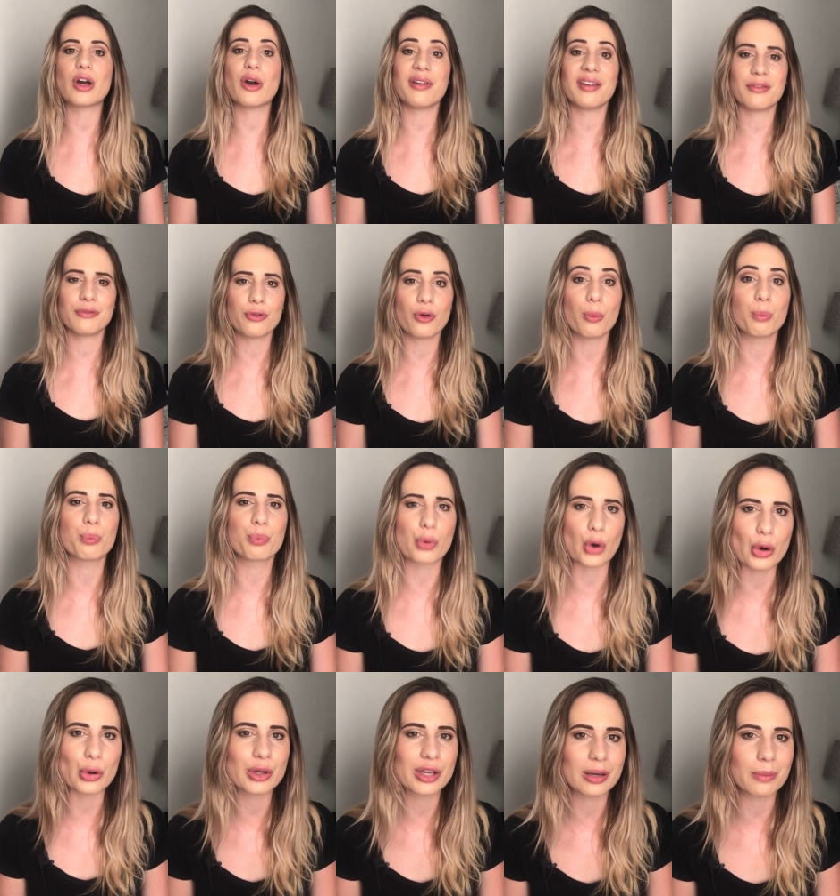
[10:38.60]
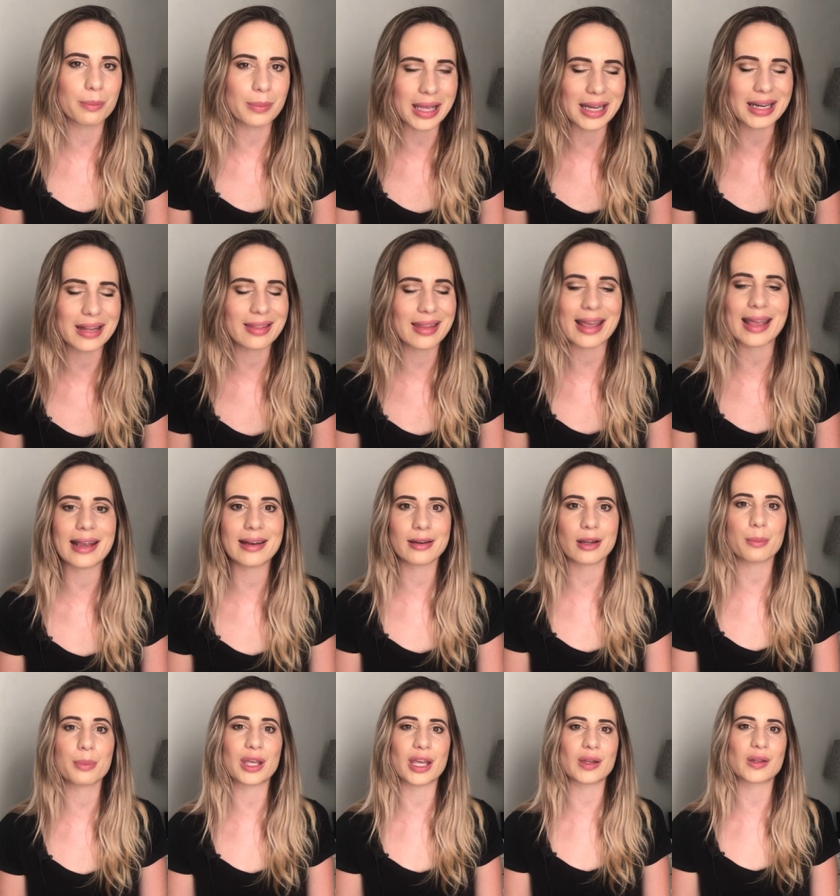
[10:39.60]
going for broken men and they
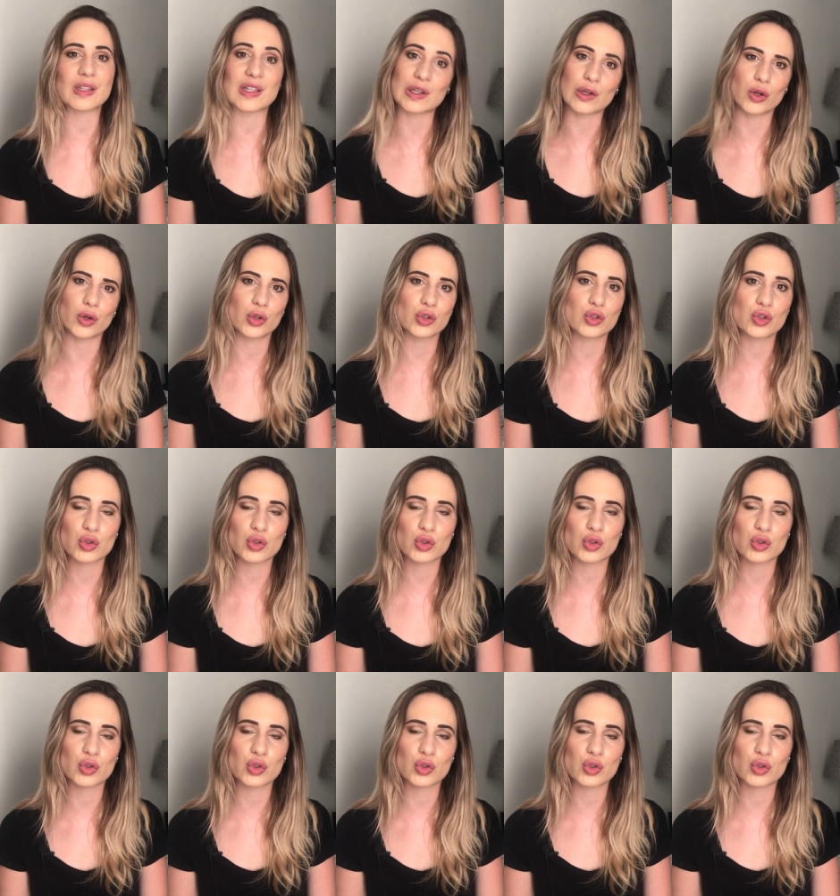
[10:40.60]
end up getting